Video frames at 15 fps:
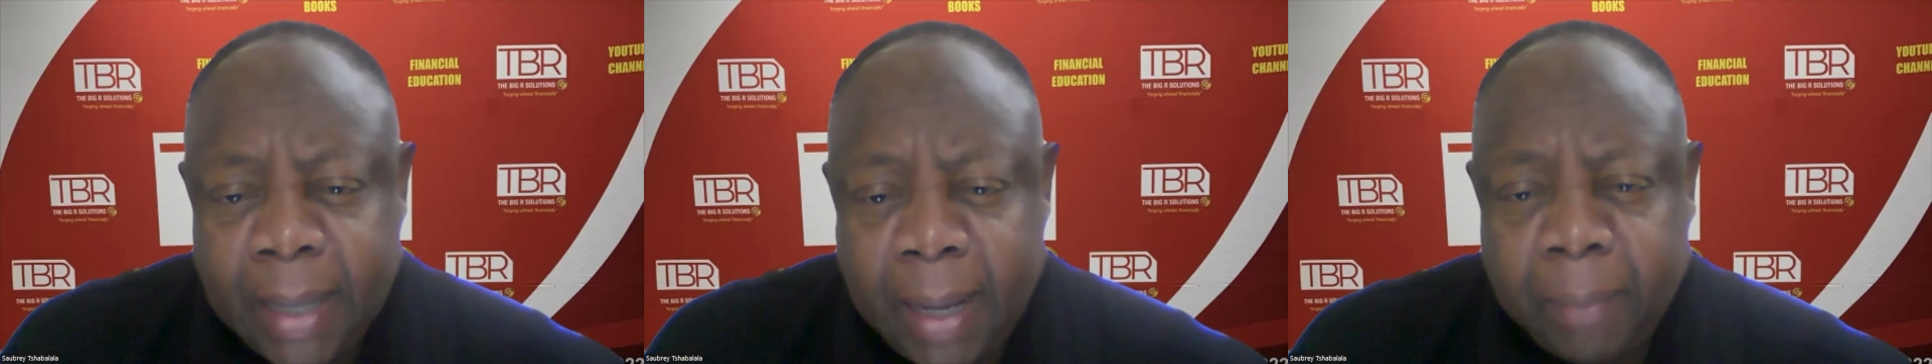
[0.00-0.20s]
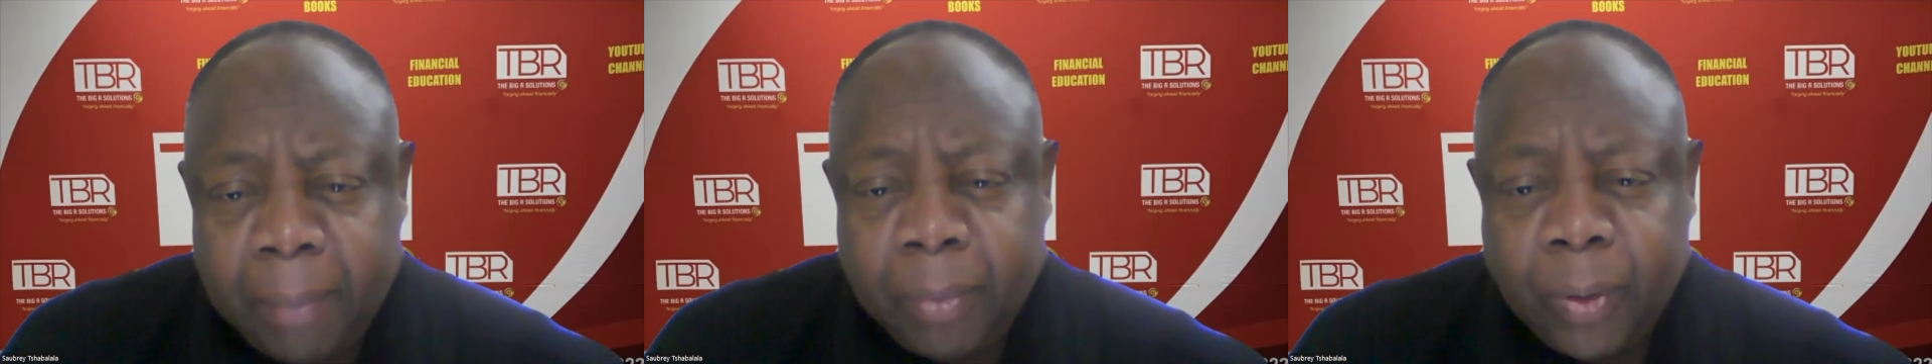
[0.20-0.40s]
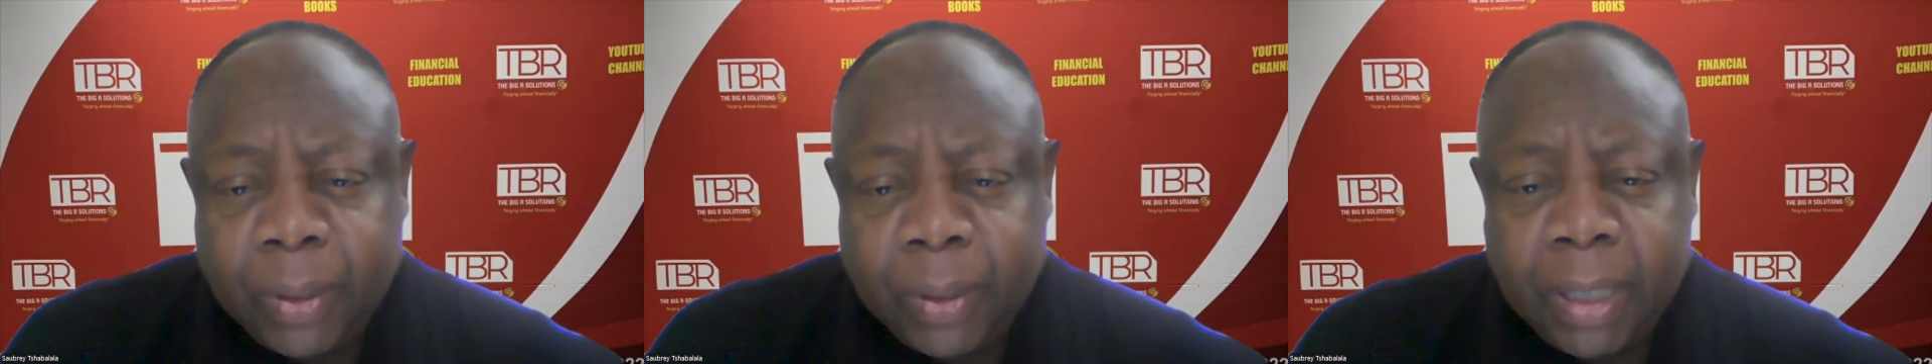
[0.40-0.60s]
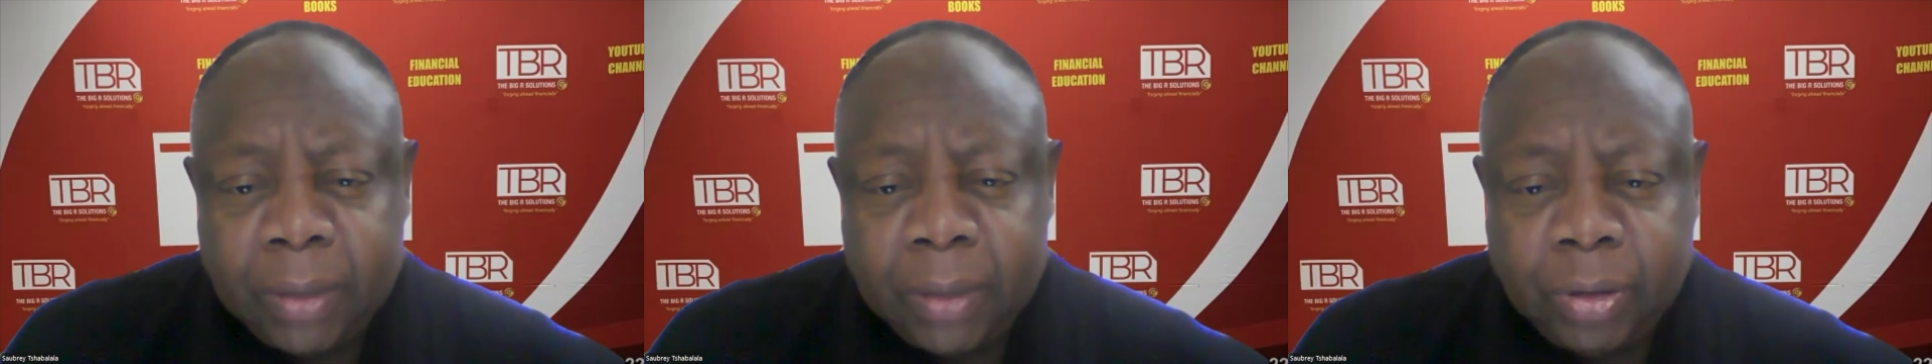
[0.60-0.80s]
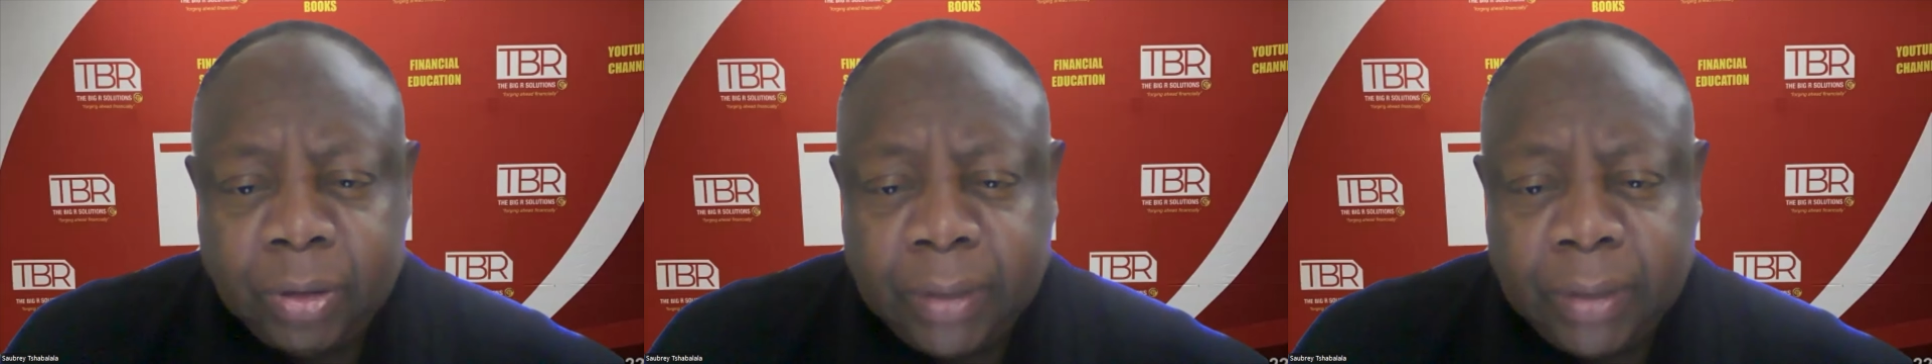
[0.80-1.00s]
I'm going to
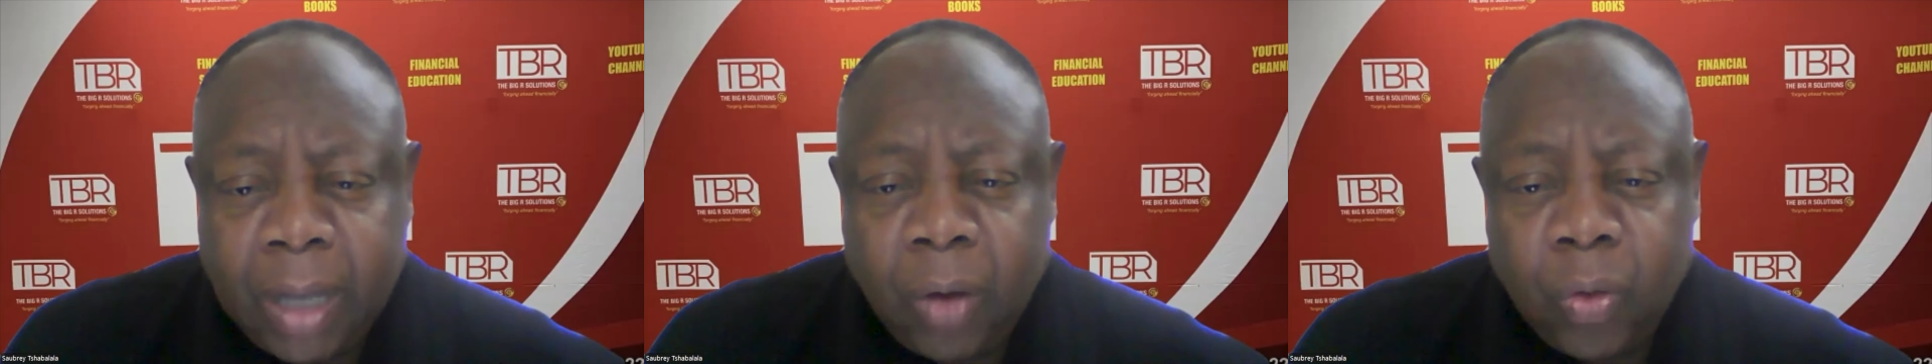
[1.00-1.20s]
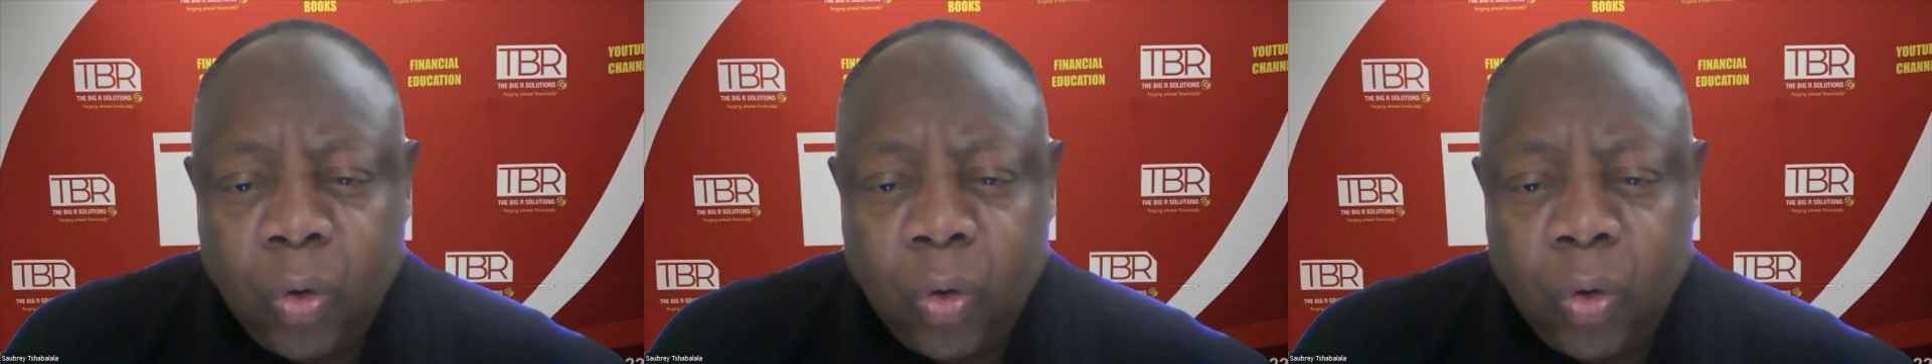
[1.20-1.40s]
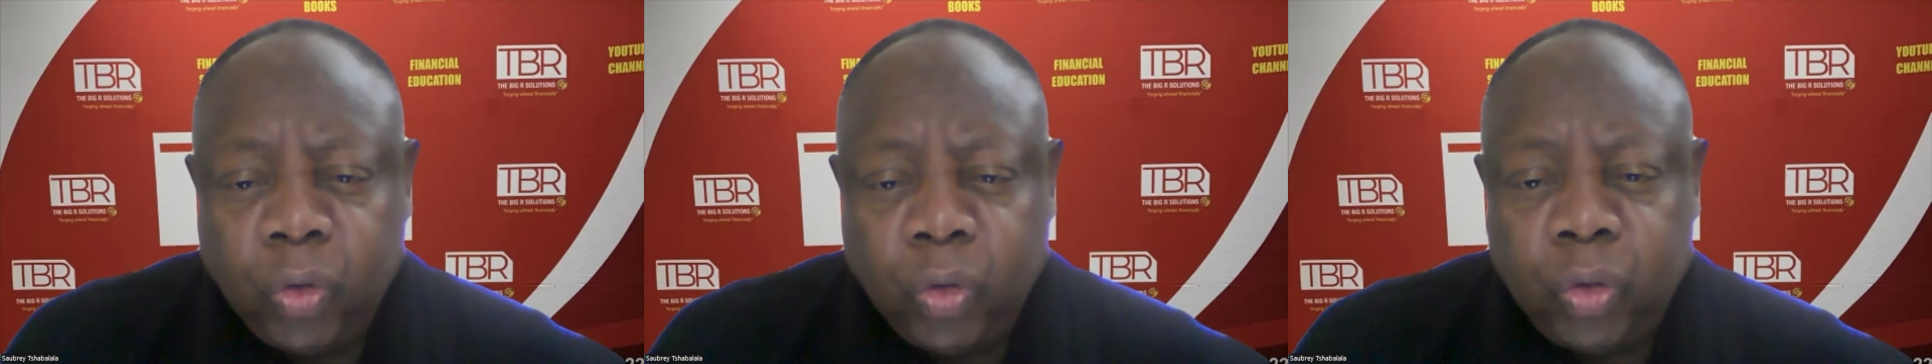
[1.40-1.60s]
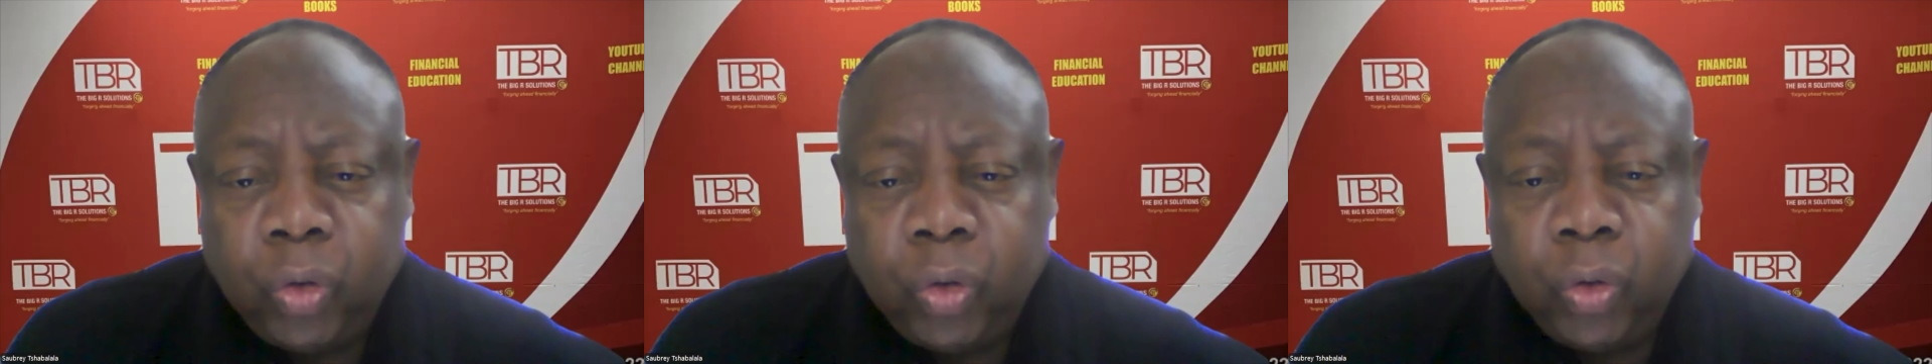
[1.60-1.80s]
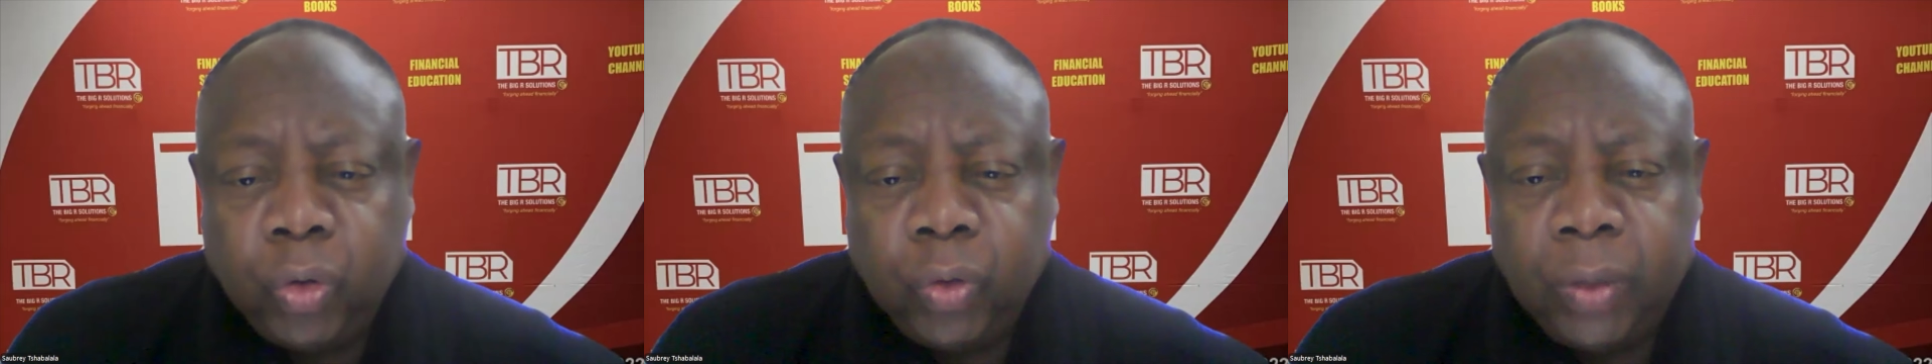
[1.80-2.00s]
now go
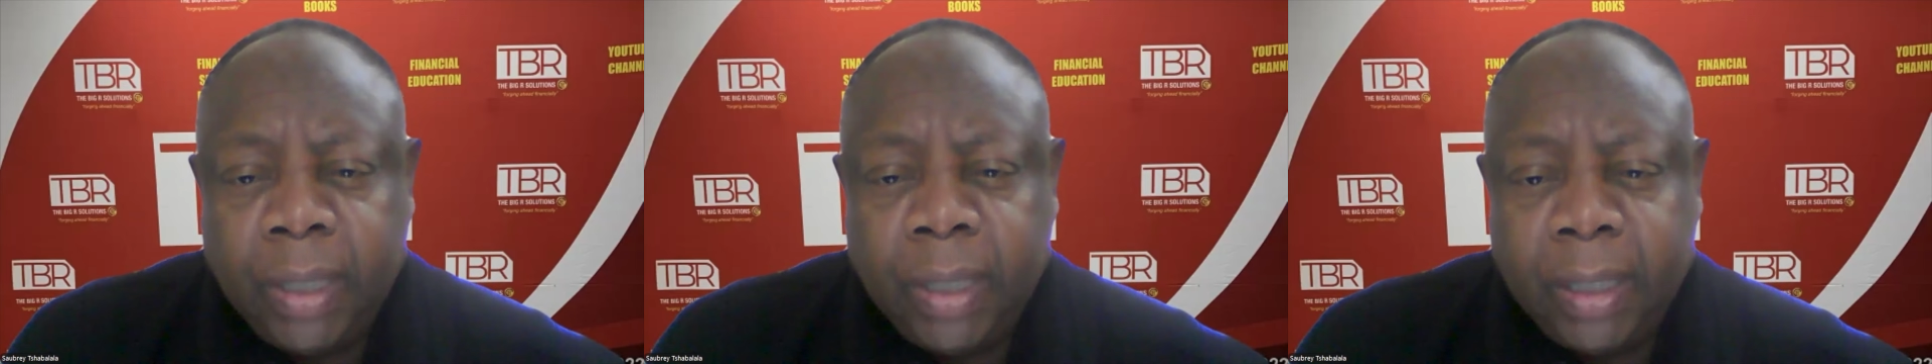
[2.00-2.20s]
to